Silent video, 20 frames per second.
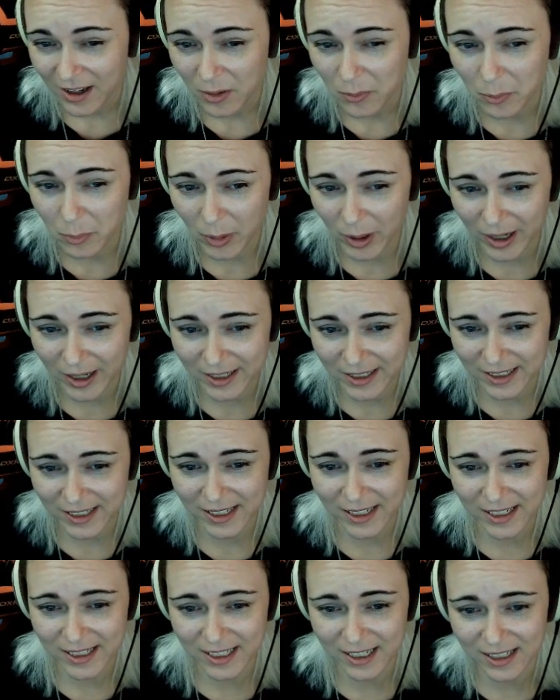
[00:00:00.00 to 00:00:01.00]
But
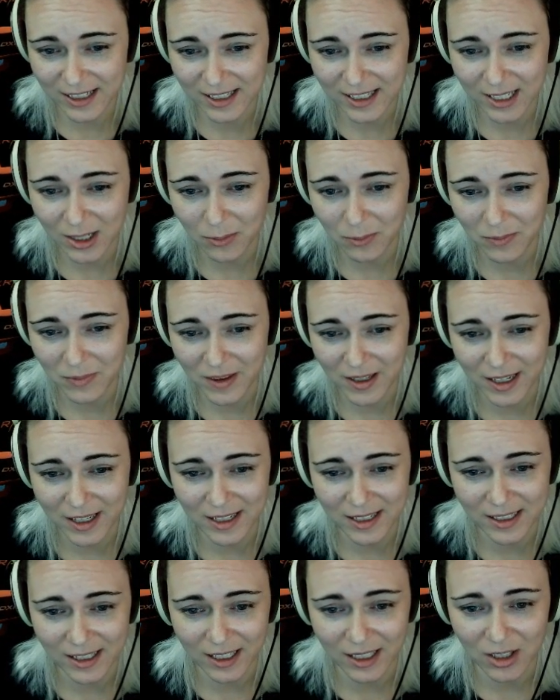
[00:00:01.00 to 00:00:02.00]
it does some
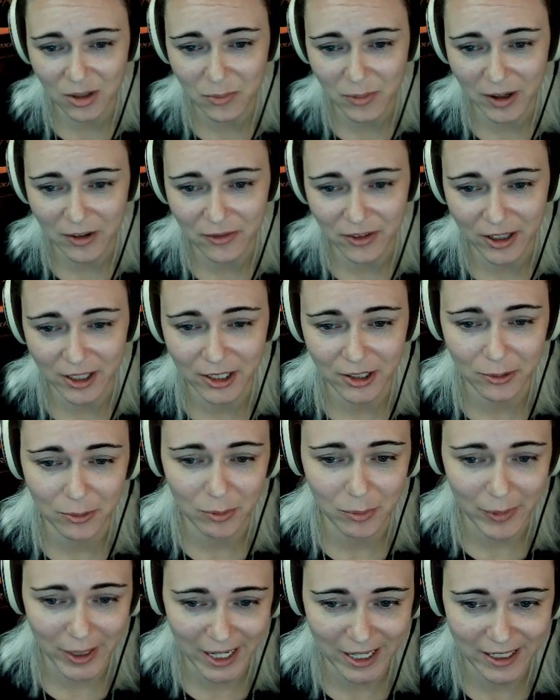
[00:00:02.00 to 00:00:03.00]
things like you might find a group
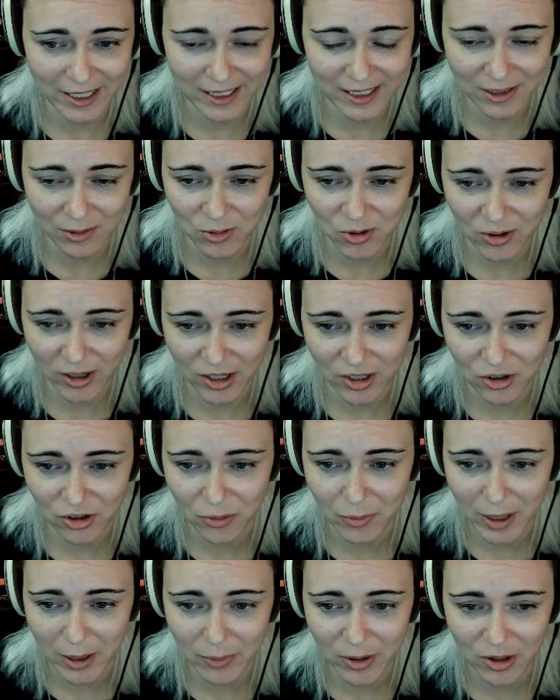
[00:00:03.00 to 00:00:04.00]
of bandits and treasure.
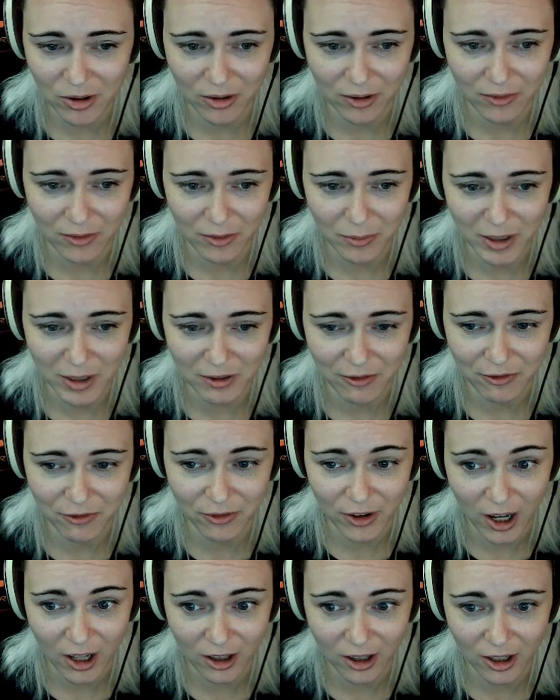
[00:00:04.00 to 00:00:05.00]
Maybe you're even being
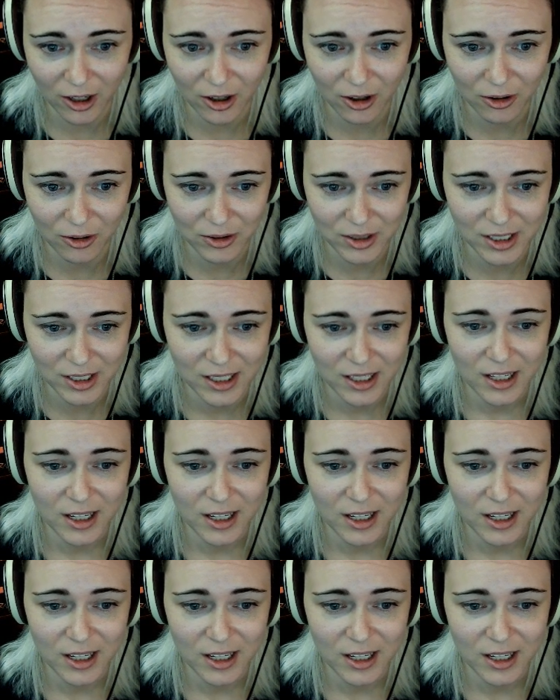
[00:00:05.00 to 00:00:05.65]
followed.